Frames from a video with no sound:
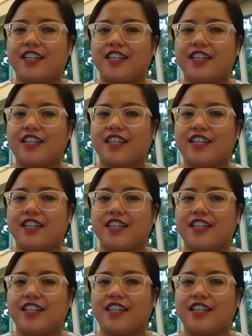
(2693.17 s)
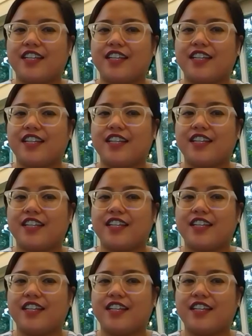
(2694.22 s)
global governance is now
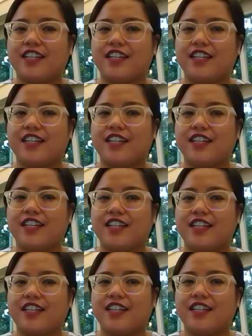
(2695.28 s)
in short supply.